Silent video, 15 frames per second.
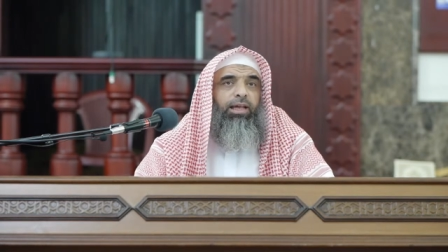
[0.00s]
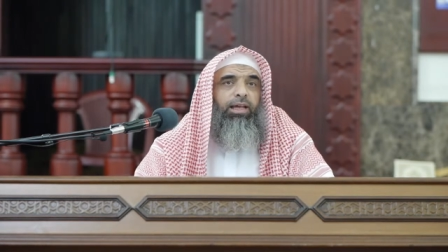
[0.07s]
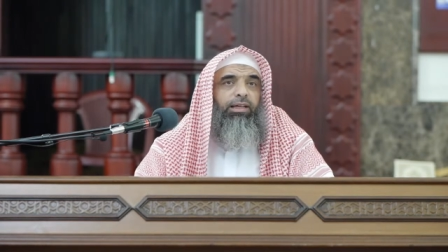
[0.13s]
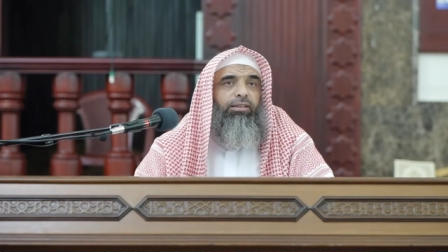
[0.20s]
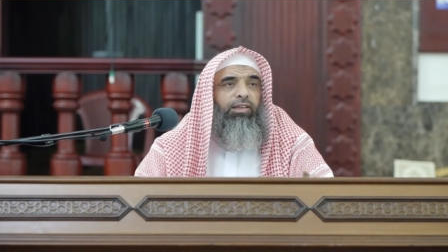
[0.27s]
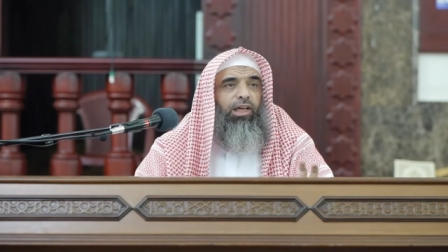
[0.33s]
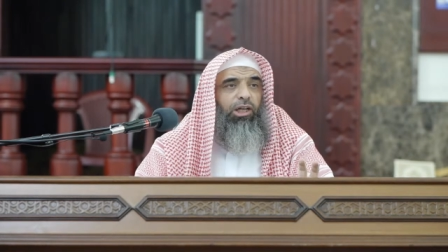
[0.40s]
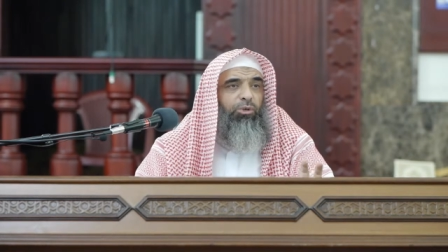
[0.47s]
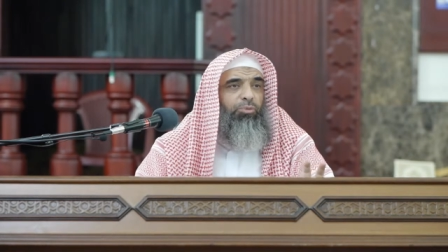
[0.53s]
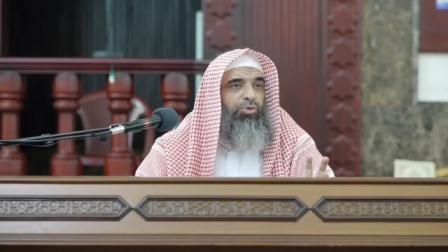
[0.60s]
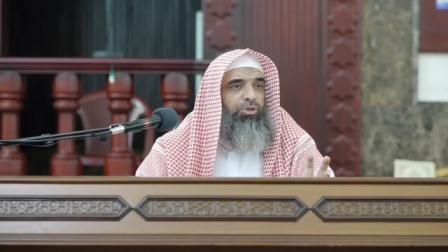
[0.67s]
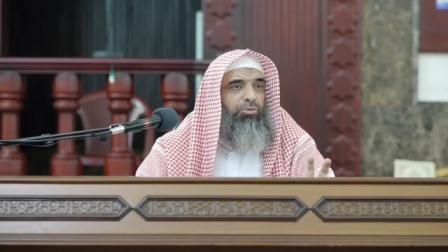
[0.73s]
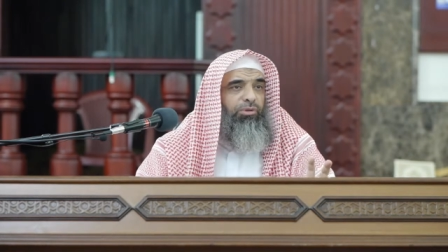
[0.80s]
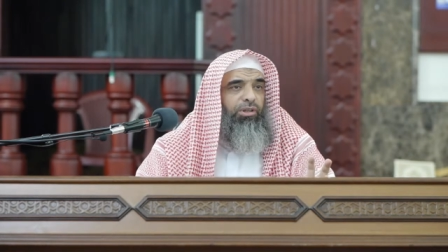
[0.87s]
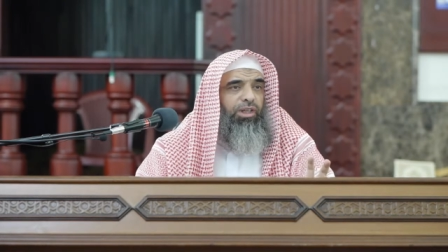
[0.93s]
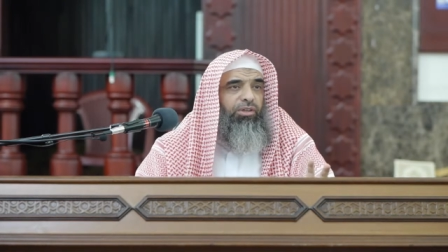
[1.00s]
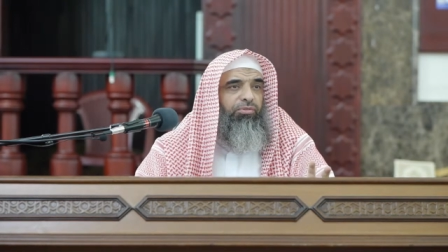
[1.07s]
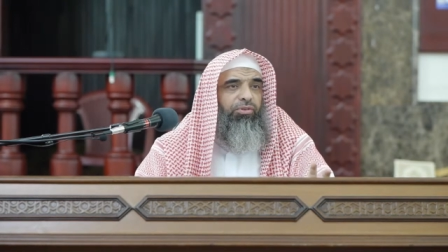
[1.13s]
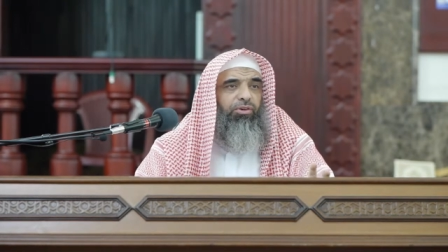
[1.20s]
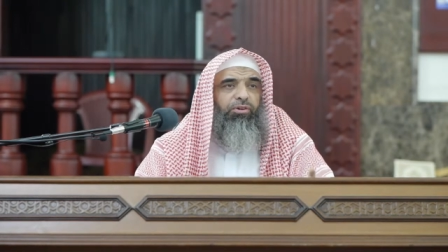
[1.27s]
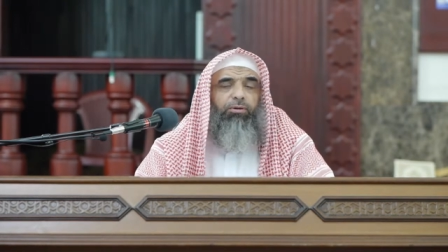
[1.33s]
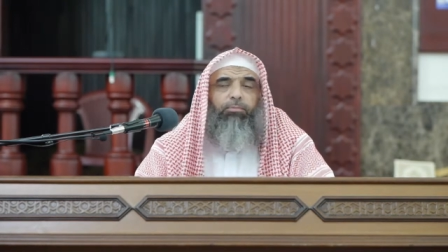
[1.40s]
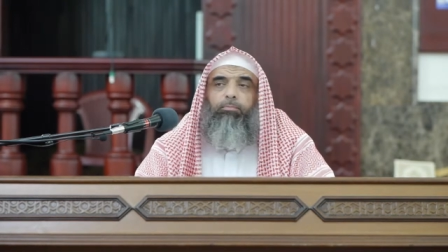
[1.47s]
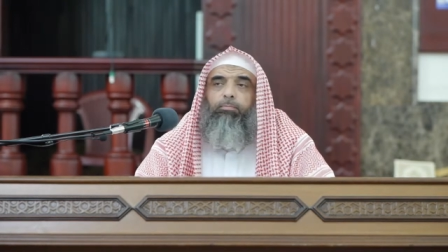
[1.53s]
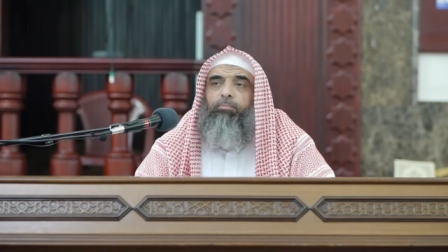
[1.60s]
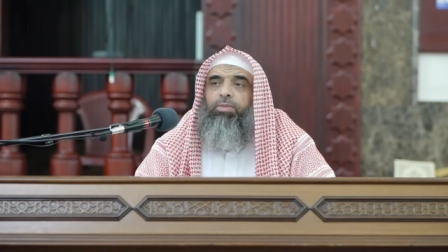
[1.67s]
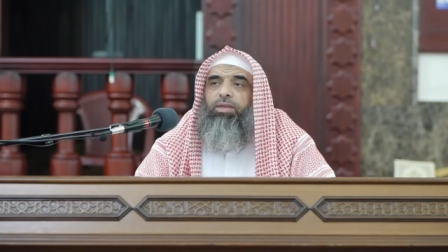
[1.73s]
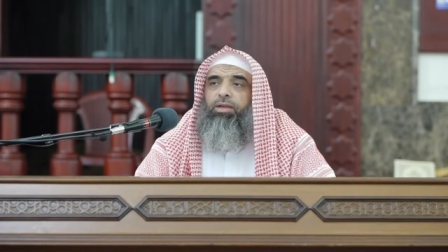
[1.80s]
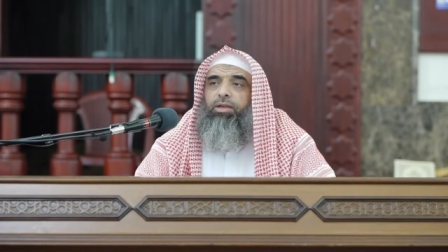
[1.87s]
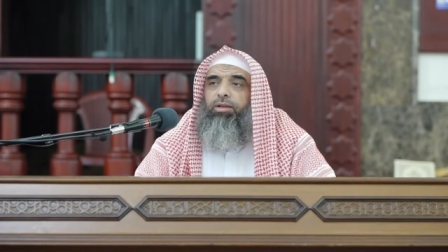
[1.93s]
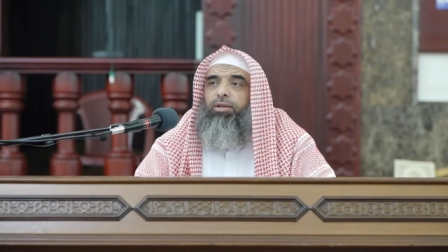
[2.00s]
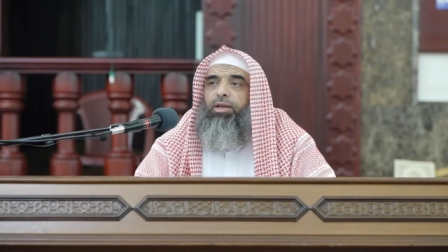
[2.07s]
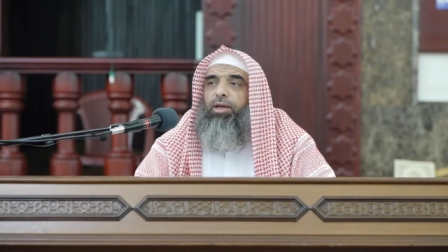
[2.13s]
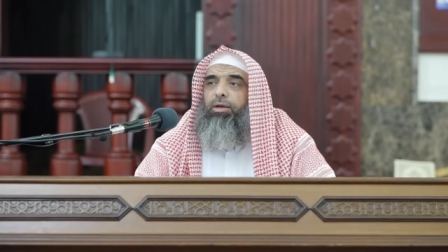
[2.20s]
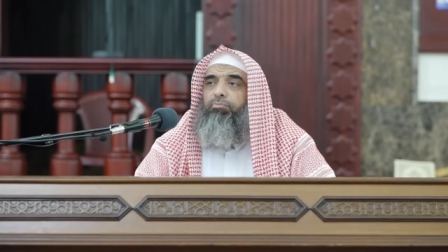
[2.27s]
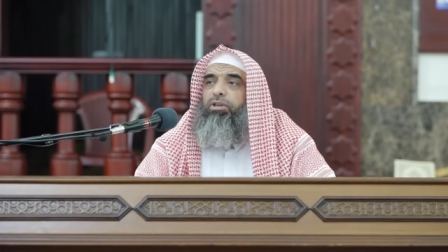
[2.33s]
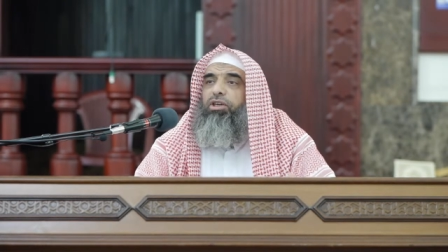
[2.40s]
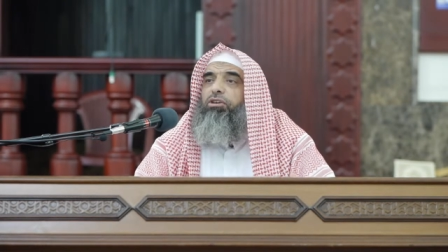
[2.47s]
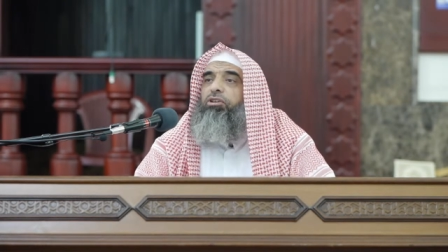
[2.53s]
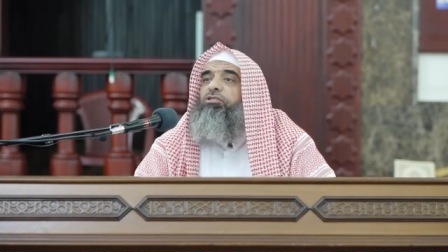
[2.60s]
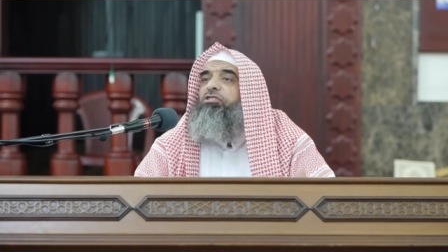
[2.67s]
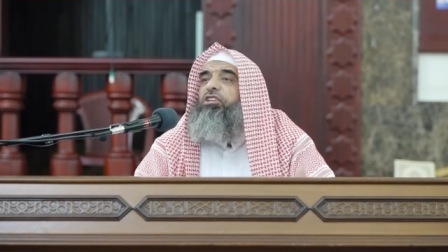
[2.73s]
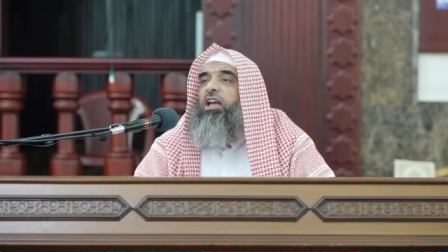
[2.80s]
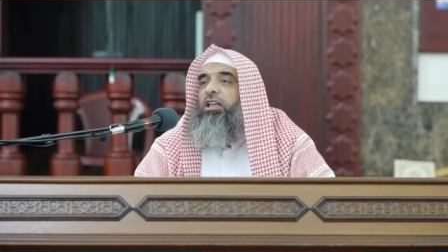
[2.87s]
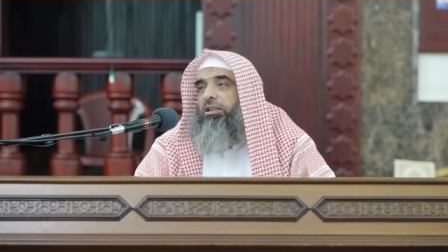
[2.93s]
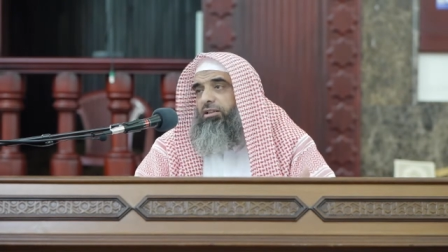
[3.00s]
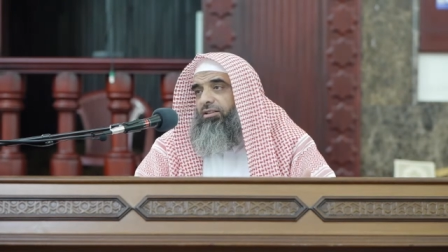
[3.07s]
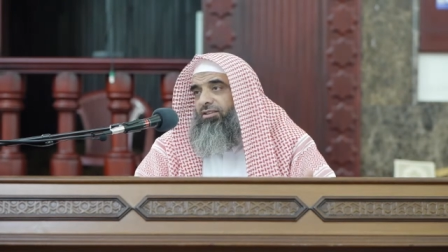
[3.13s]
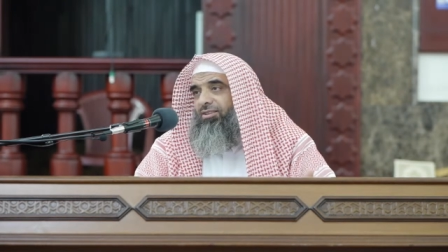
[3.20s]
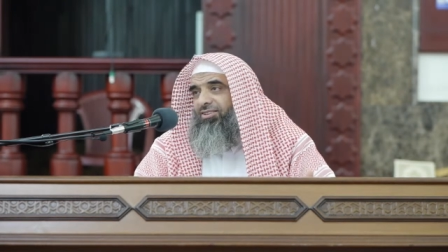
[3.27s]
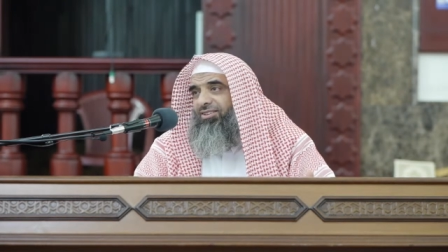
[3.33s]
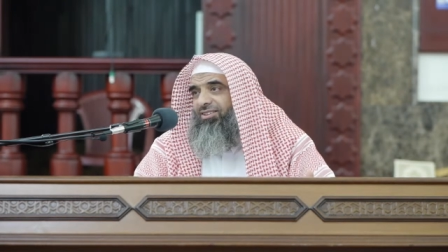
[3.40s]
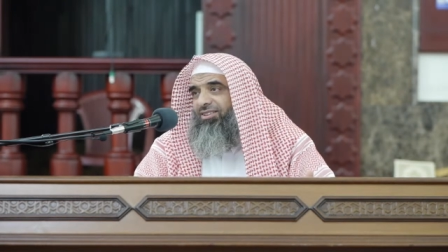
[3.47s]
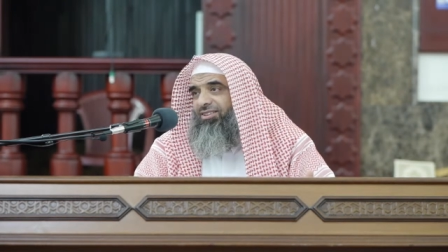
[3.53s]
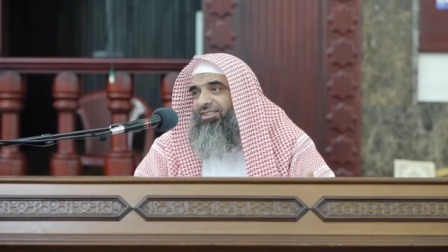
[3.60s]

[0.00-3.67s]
it helps the believer uh, be content